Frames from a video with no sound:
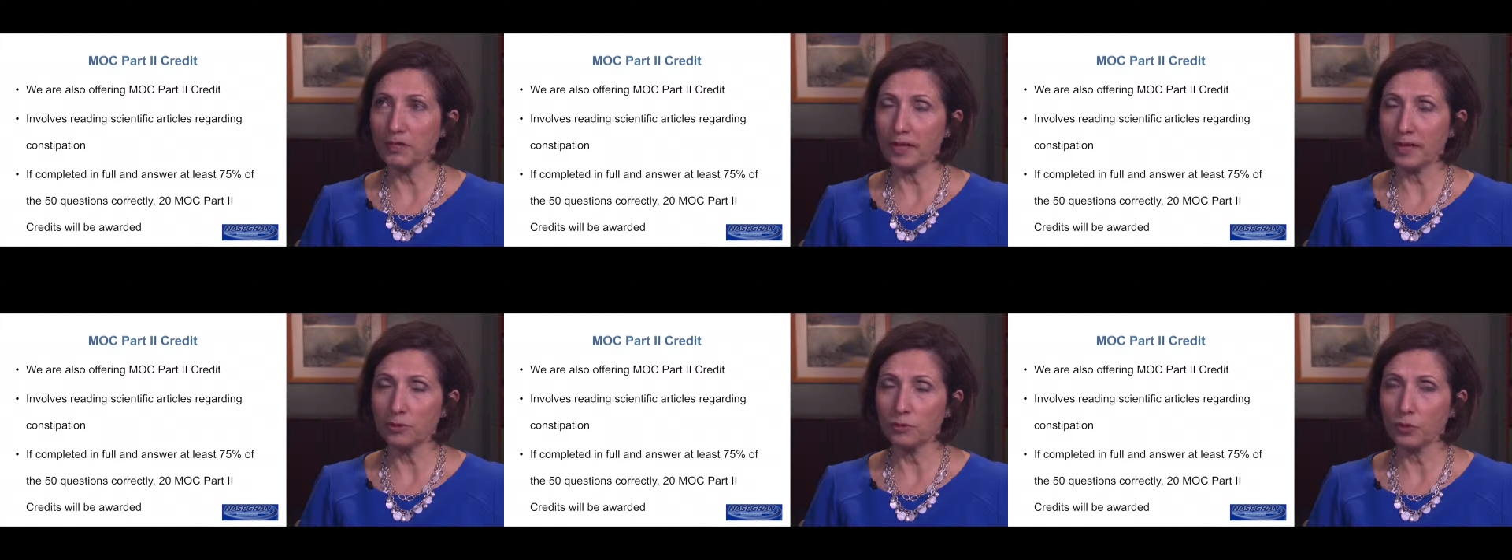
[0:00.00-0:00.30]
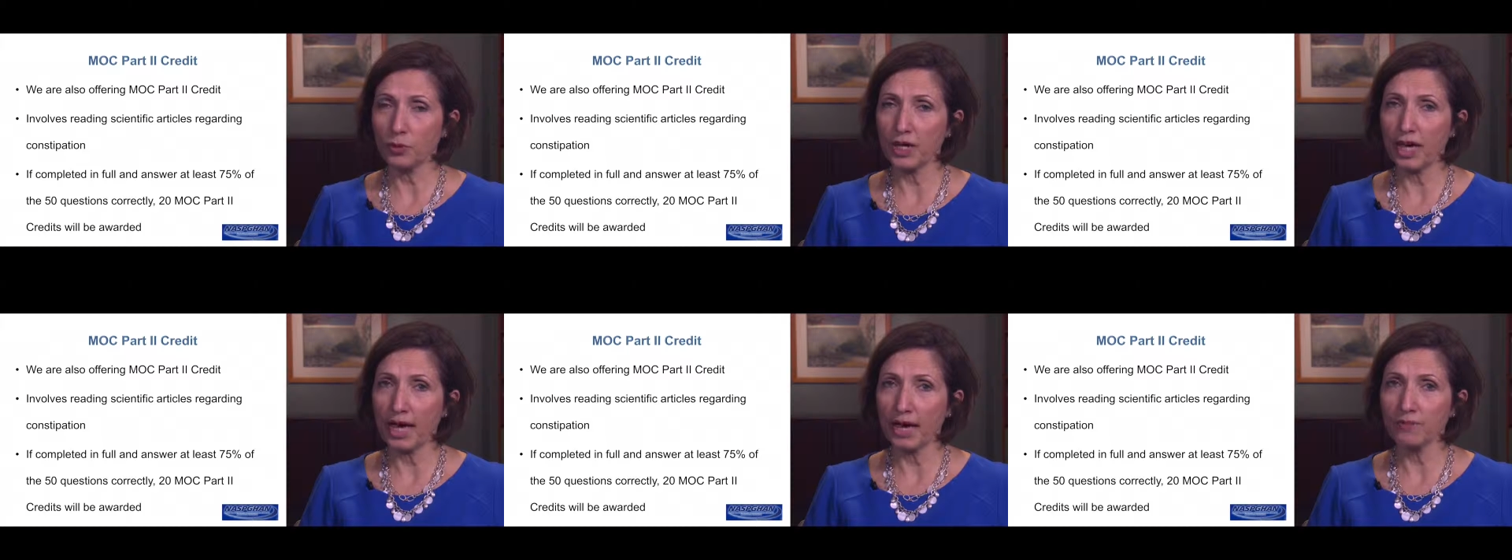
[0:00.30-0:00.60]
that
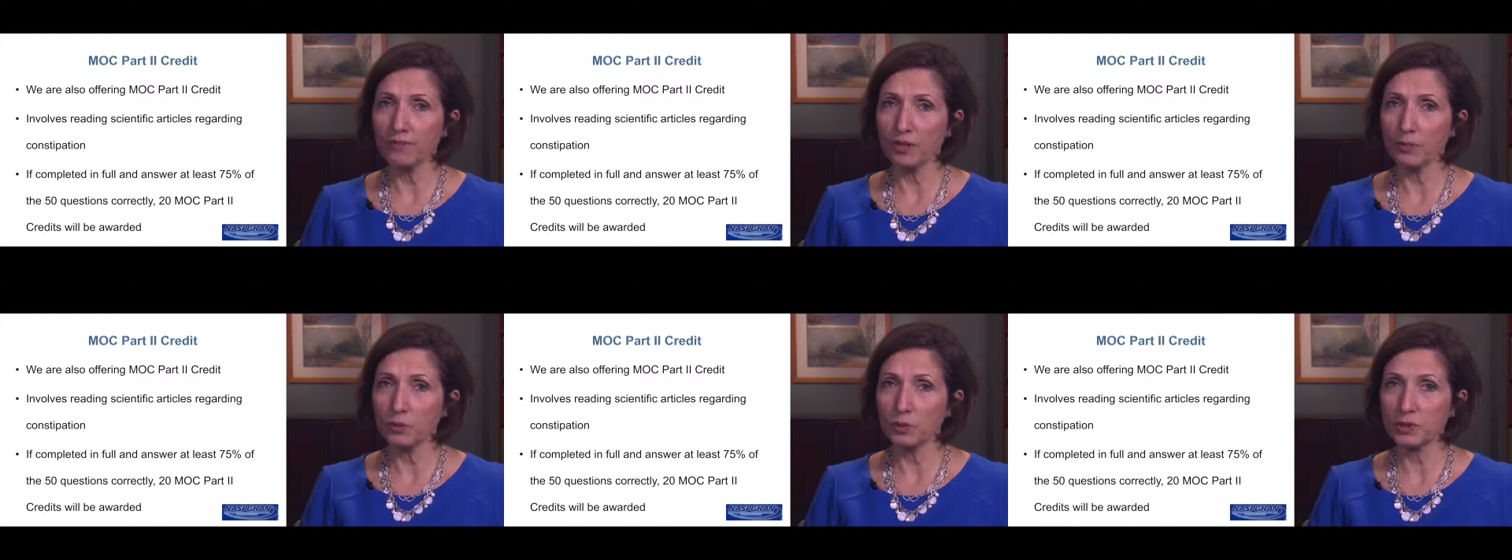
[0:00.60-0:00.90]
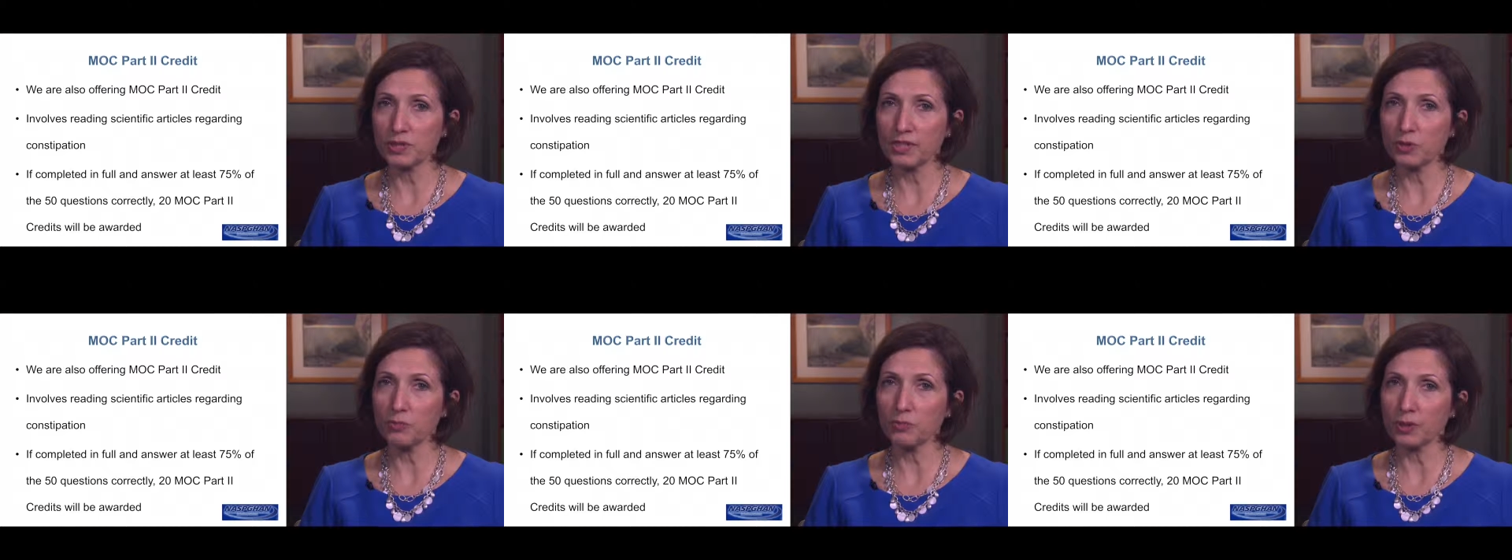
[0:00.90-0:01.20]
we have
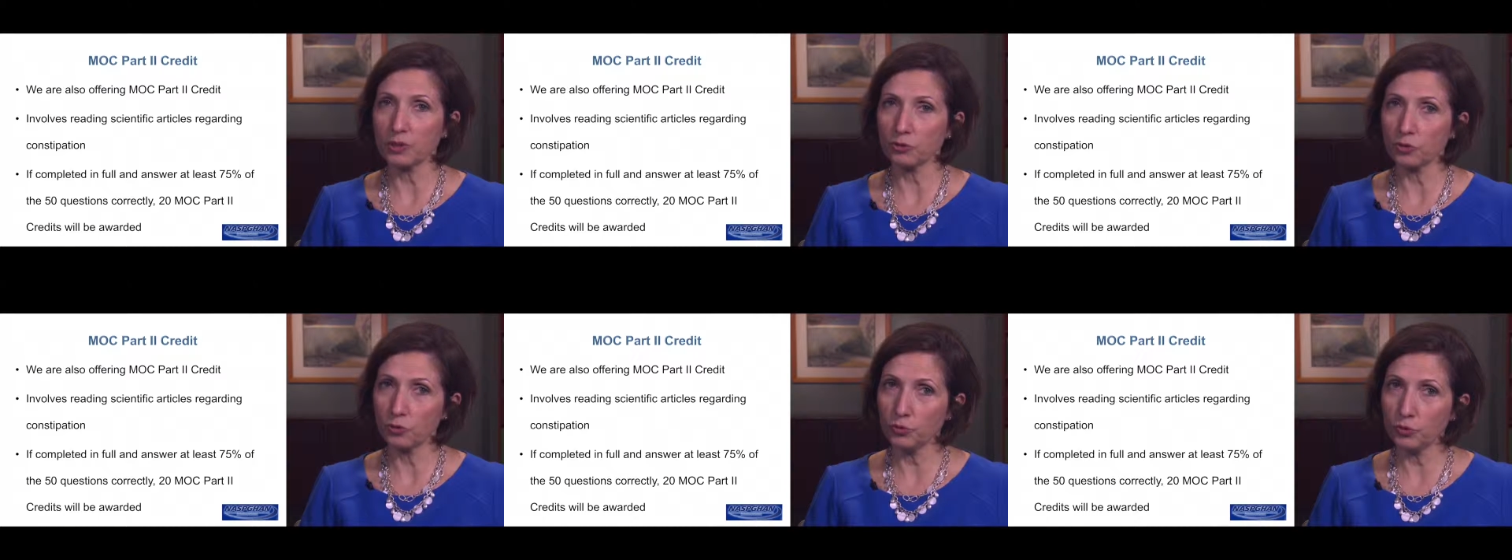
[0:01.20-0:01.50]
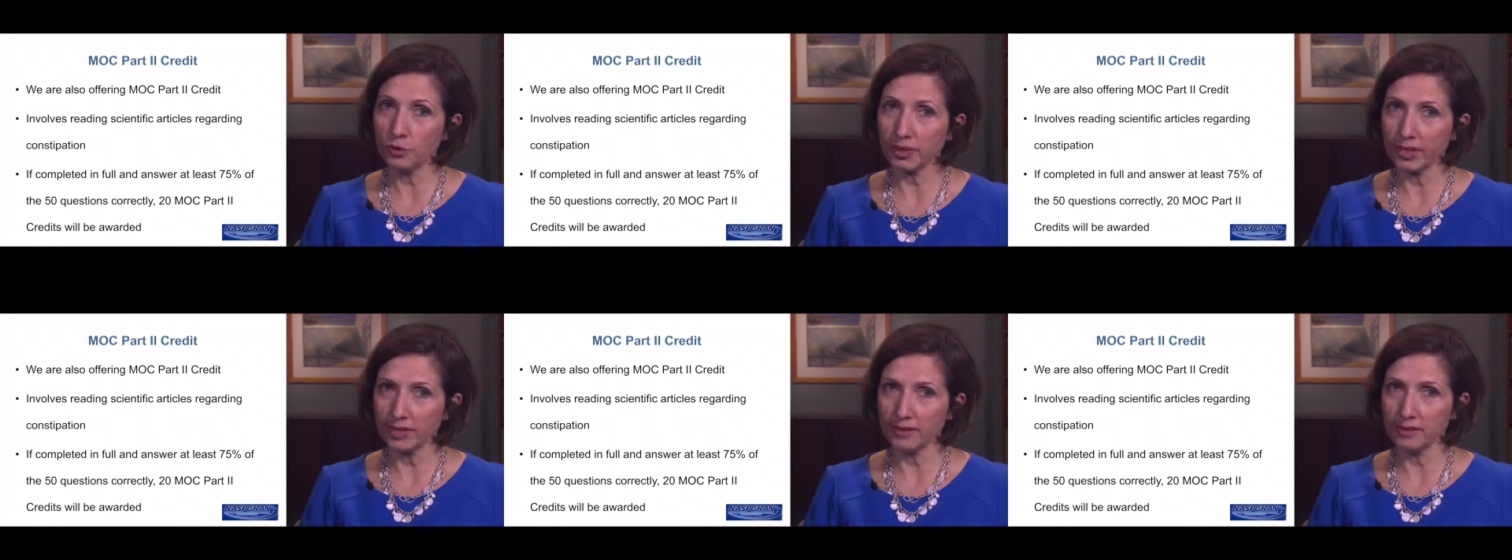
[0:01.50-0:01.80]
MOC Part 2
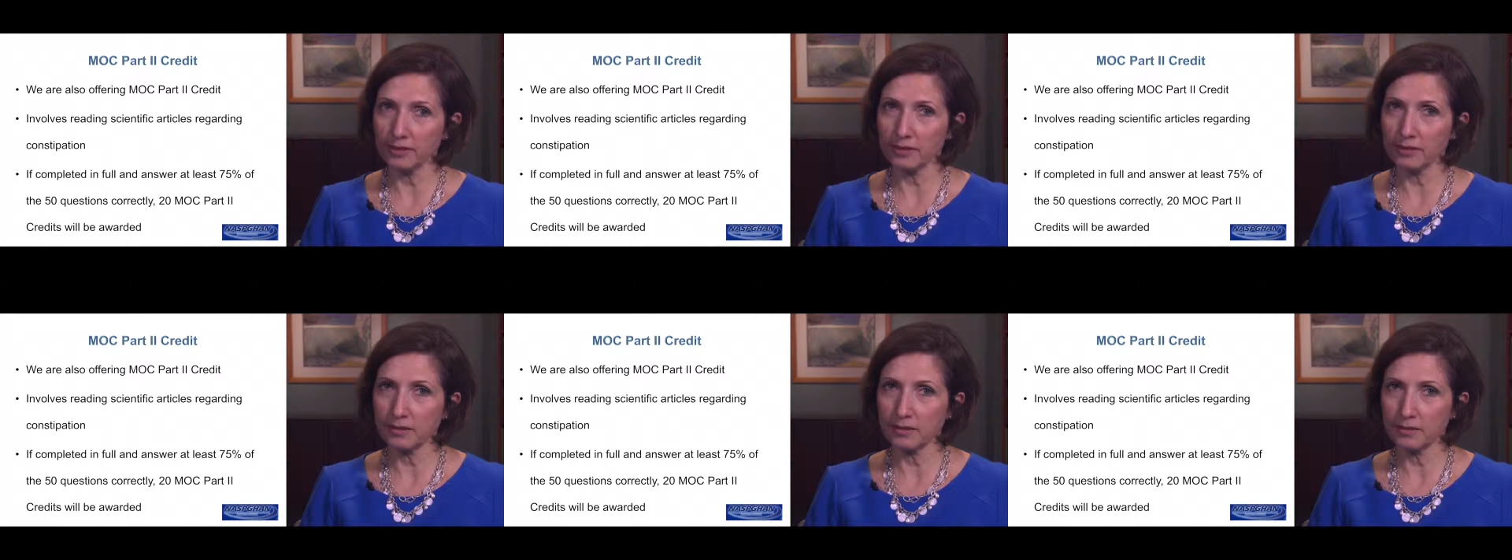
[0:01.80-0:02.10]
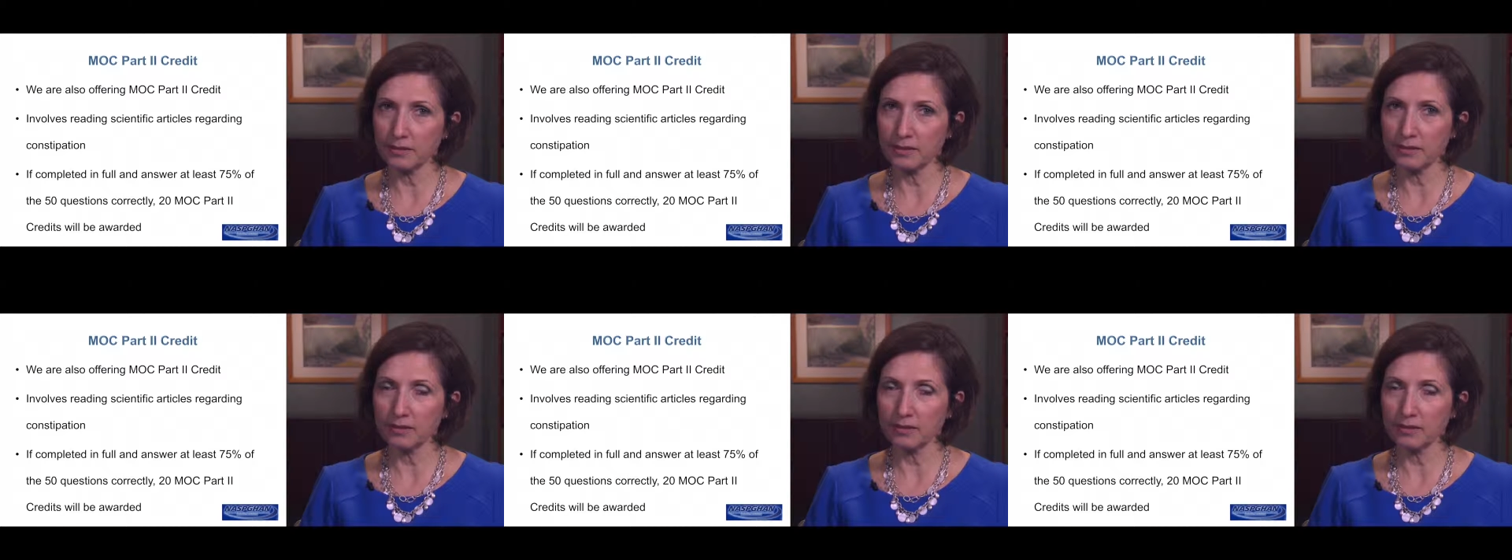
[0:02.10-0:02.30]
credit.